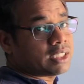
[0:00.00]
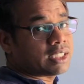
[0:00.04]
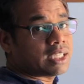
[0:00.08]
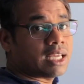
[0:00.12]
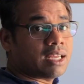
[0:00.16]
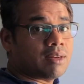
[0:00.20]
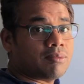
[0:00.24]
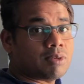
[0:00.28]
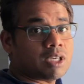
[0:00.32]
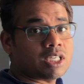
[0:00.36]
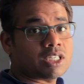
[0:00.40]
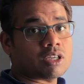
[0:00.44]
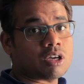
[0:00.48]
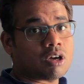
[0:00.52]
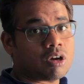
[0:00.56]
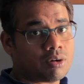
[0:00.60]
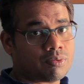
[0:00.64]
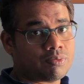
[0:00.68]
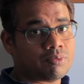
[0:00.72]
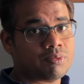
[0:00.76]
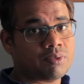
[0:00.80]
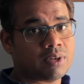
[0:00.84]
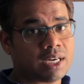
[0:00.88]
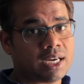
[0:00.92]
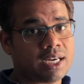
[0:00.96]
can be
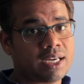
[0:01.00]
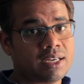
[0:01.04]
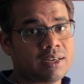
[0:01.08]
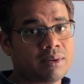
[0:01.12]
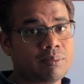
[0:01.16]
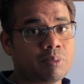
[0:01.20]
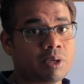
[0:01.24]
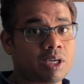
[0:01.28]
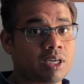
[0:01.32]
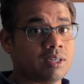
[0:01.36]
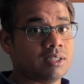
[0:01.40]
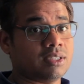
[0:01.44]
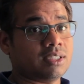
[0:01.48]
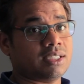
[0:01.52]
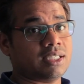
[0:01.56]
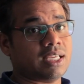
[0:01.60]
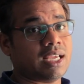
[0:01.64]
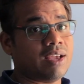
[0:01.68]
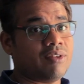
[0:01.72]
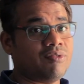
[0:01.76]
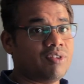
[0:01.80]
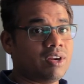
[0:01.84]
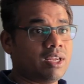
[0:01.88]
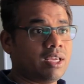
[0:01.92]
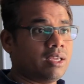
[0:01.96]
solved, right? Because
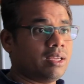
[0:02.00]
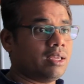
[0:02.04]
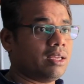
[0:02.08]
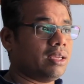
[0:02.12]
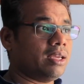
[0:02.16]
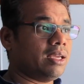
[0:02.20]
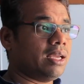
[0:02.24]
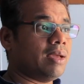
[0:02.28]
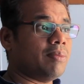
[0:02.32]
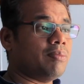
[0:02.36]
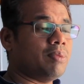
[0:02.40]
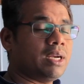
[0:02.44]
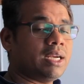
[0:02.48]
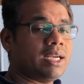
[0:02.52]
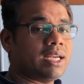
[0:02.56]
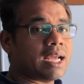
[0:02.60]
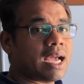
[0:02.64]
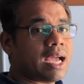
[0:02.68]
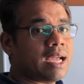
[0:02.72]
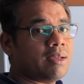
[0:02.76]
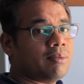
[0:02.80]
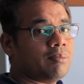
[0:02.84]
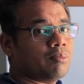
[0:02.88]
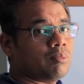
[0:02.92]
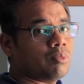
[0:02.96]
every
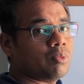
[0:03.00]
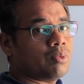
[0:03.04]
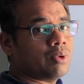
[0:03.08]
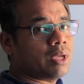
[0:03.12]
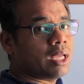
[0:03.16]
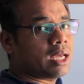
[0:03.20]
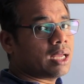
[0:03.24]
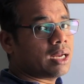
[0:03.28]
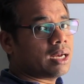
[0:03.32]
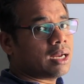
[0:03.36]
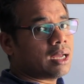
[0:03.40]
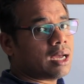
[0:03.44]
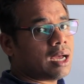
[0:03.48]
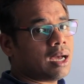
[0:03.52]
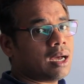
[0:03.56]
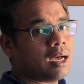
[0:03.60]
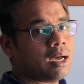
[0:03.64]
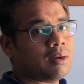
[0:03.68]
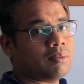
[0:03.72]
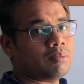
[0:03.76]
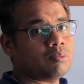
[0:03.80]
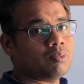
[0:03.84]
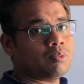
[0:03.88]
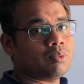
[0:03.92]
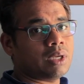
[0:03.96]
time we
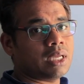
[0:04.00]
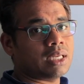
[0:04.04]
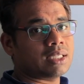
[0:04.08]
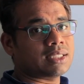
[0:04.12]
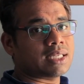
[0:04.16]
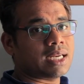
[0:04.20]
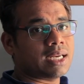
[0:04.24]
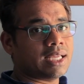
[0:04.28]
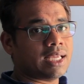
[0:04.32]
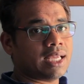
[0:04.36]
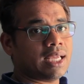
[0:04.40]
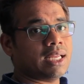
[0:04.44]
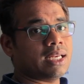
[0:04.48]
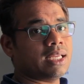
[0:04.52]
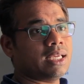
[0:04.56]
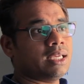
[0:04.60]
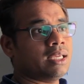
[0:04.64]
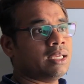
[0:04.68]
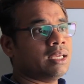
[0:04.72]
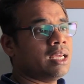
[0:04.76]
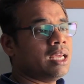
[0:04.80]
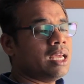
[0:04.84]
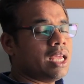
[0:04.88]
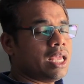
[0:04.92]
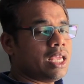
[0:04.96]
are sending
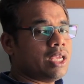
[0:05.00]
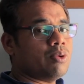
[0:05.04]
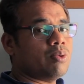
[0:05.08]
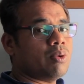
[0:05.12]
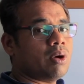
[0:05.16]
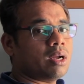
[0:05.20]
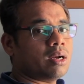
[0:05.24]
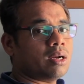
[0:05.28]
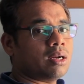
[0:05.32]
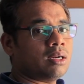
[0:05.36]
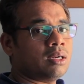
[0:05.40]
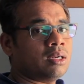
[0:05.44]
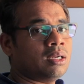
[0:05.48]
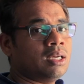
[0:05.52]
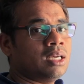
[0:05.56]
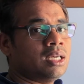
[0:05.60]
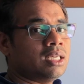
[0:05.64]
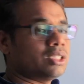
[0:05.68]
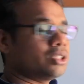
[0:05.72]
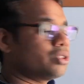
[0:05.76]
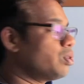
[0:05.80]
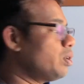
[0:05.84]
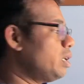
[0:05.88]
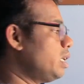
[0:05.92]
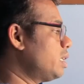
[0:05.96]
any URL,
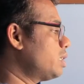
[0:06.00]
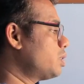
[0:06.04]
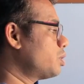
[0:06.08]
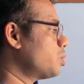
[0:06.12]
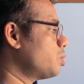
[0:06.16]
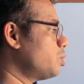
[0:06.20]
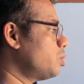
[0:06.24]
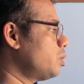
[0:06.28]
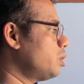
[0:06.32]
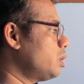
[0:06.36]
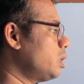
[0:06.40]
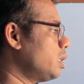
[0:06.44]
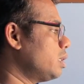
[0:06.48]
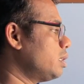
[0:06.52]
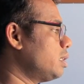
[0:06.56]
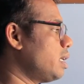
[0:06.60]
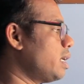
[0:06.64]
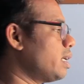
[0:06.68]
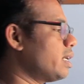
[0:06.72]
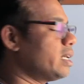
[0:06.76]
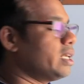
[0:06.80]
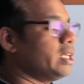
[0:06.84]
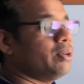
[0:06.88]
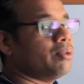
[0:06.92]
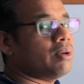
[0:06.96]
so it should,
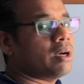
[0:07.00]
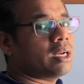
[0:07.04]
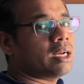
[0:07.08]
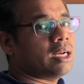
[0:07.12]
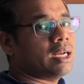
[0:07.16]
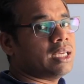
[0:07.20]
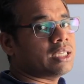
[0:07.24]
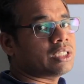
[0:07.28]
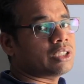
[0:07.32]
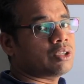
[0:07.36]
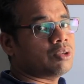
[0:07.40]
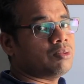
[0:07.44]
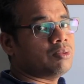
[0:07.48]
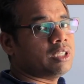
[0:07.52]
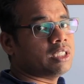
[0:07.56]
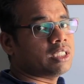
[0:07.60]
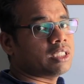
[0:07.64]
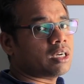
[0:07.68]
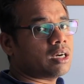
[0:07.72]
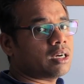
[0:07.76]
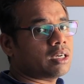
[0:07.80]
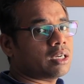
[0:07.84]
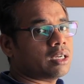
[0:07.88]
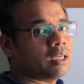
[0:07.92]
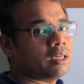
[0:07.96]
that URL has to be
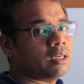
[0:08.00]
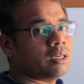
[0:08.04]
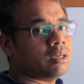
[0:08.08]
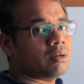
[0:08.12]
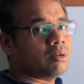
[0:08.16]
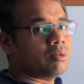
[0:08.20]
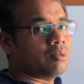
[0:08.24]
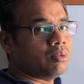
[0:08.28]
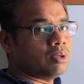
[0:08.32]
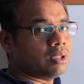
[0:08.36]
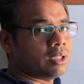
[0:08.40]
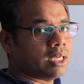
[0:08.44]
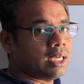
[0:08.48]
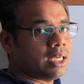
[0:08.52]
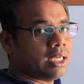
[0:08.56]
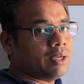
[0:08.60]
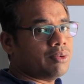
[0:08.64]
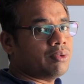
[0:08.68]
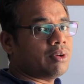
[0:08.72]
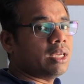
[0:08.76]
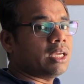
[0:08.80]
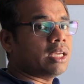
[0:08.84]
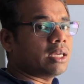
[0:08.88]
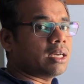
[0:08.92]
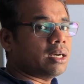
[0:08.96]
shortened with a
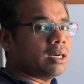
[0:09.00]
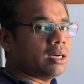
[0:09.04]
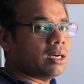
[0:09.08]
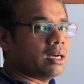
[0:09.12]
unique